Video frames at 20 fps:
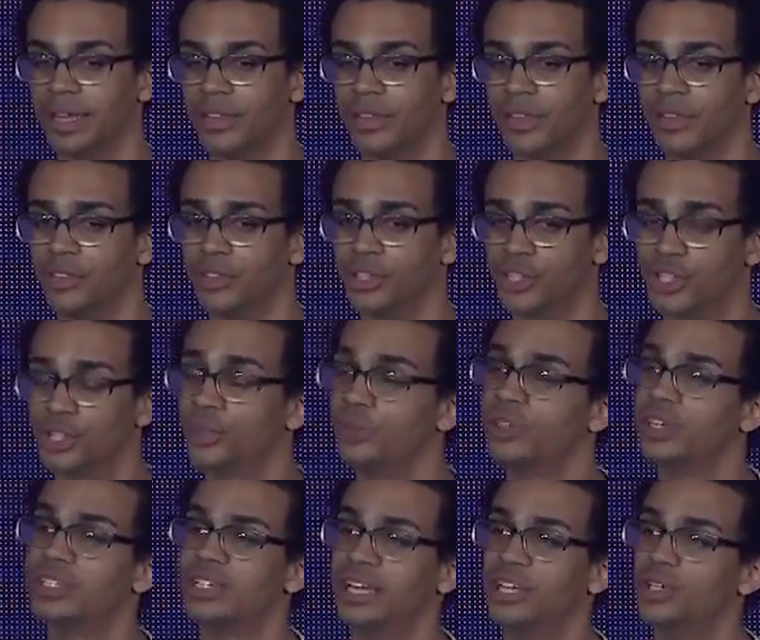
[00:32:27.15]
the, the truth
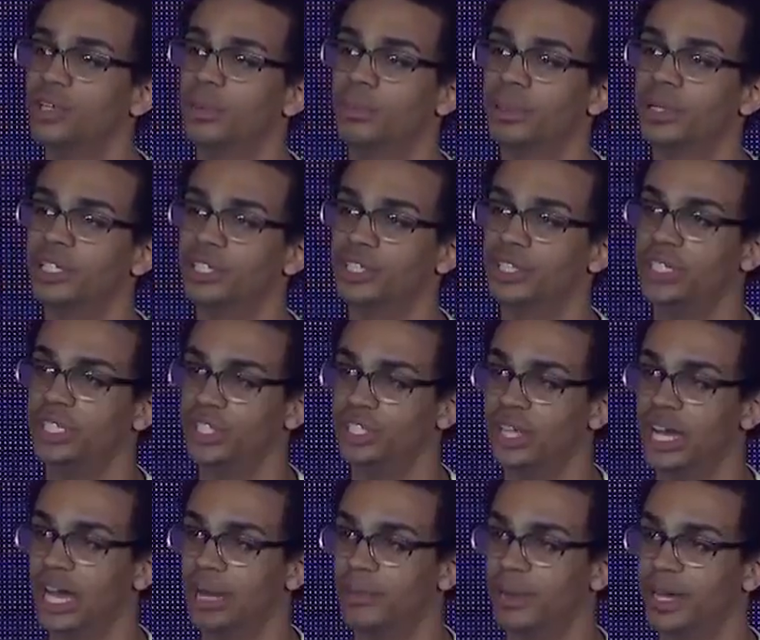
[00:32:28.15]
is I do a pretty shitty
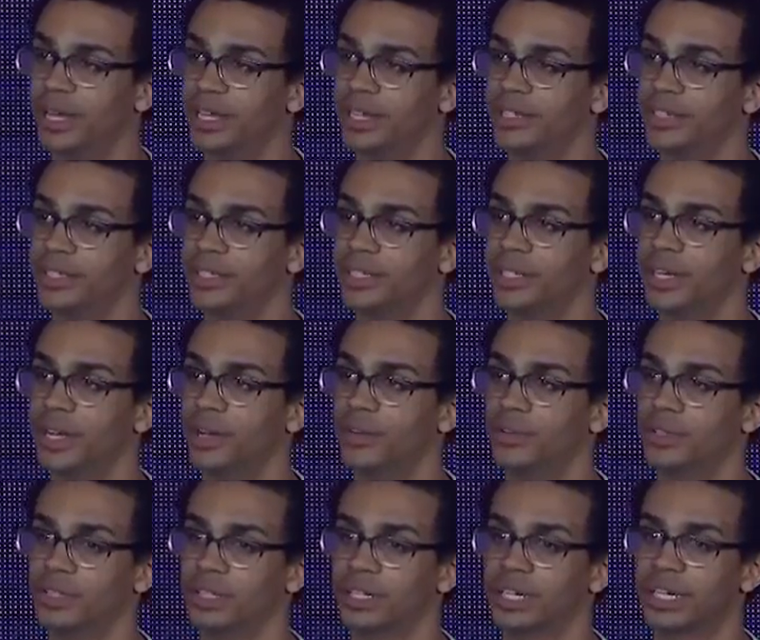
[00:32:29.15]
job at it, you know?
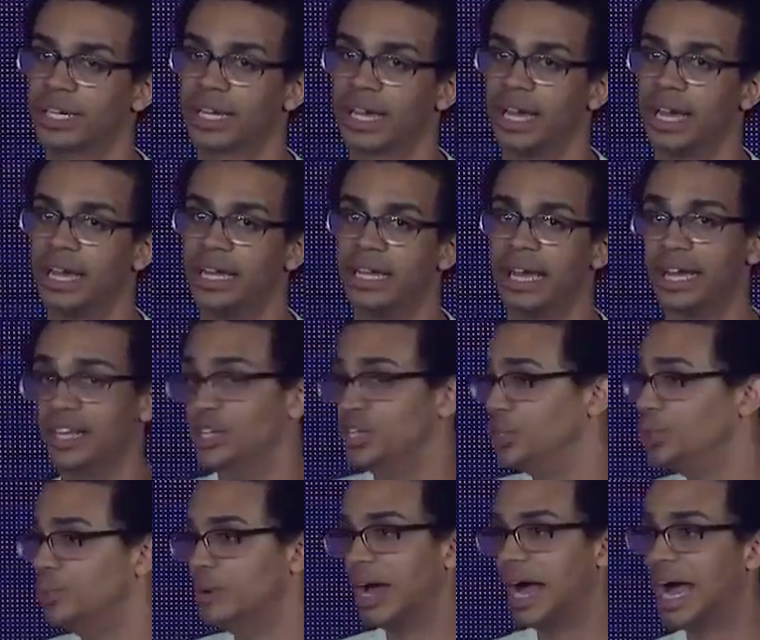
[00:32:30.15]
Like I, I
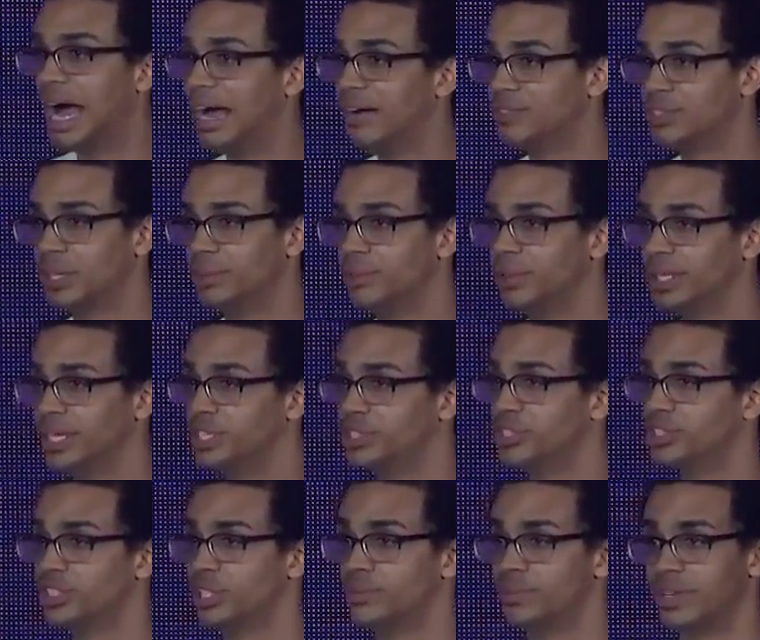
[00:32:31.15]
do have some
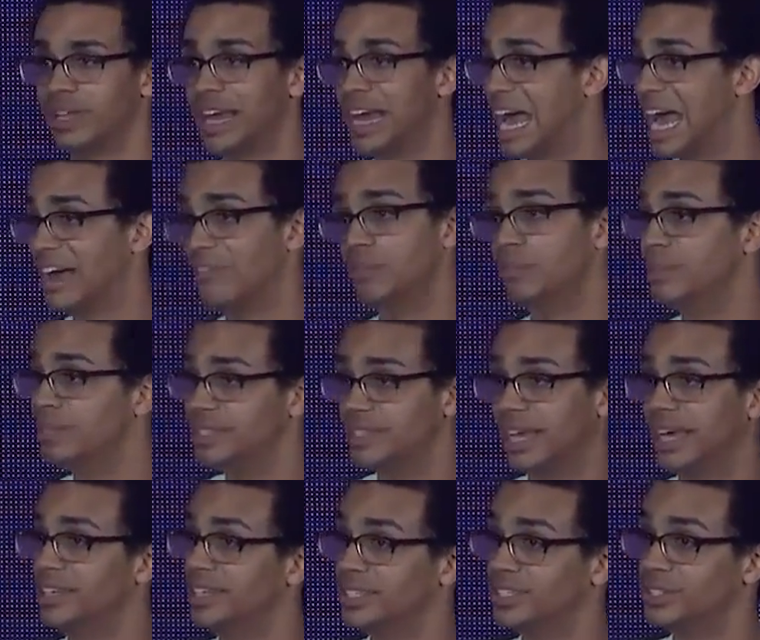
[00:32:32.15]
relationships that I haven't been
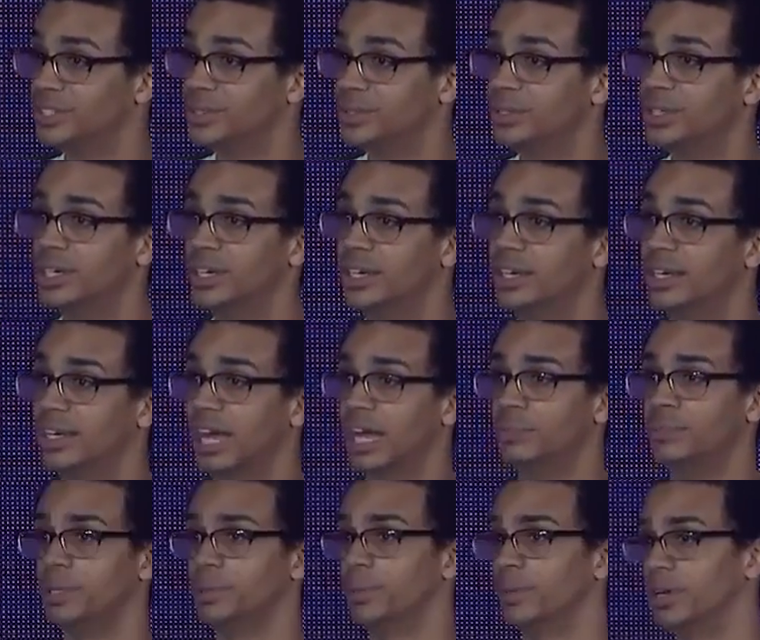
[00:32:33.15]
tending to.
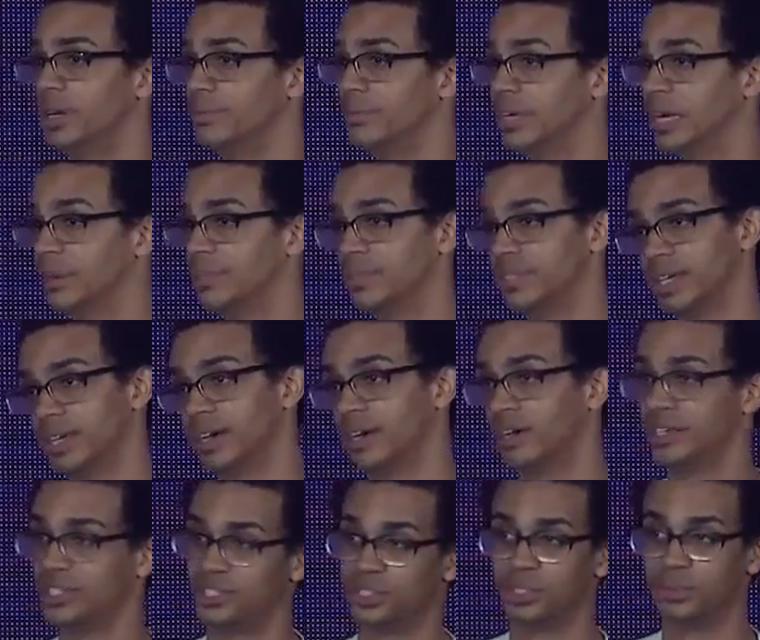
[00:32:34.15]
And people hit me up and say, oh,
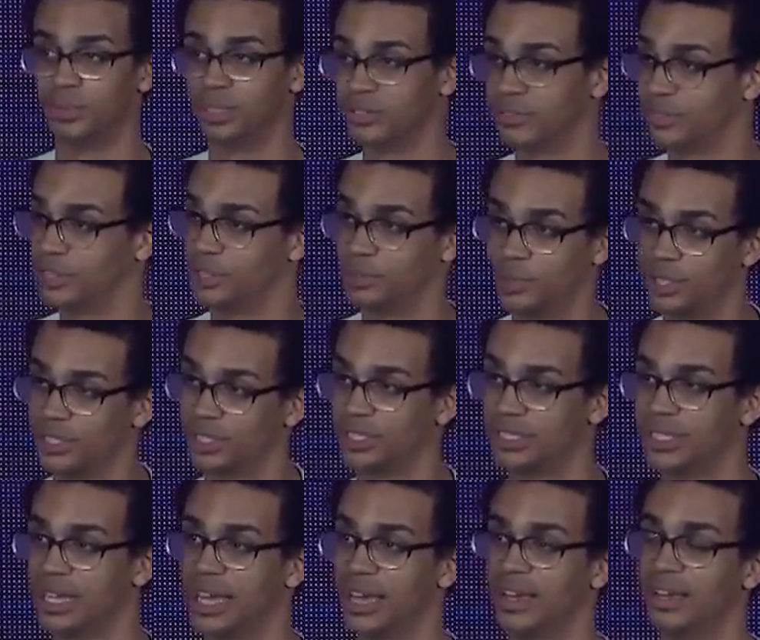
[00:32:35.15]
he's too big for his britches
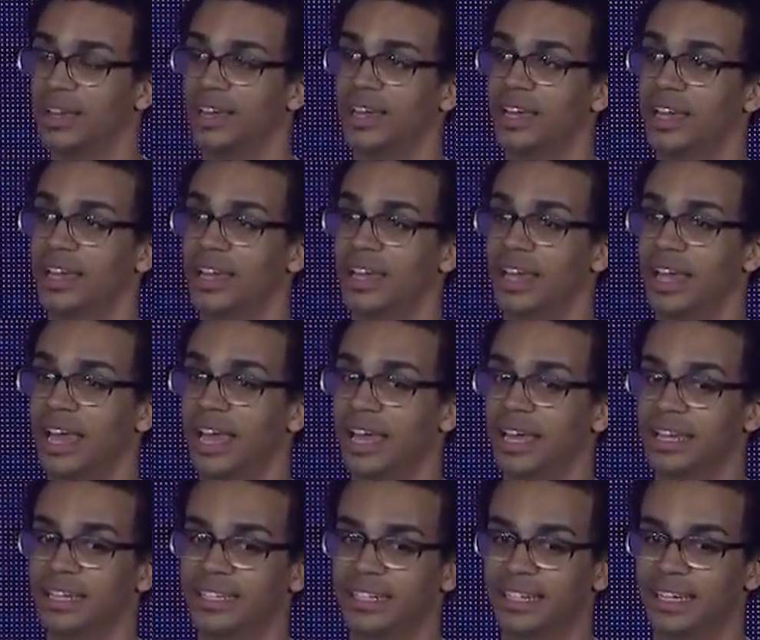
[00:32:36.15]
now.
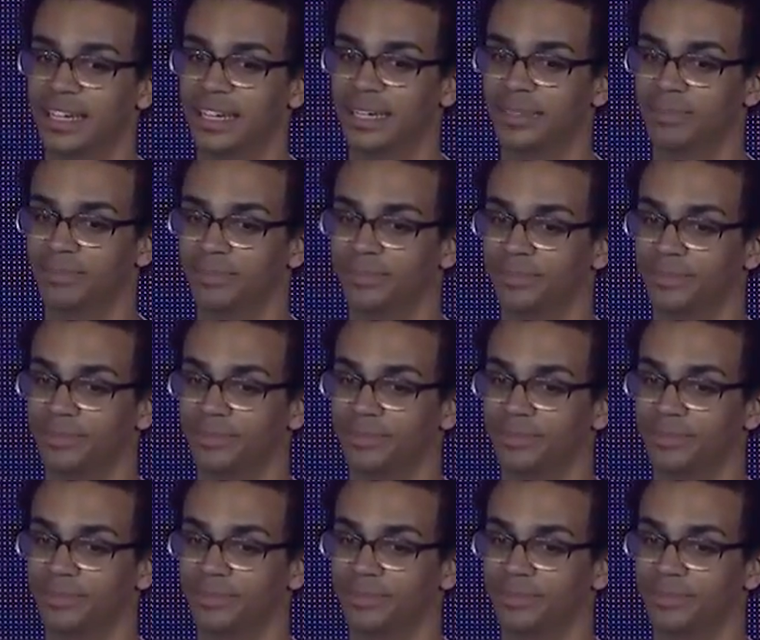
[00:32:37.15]
And, um,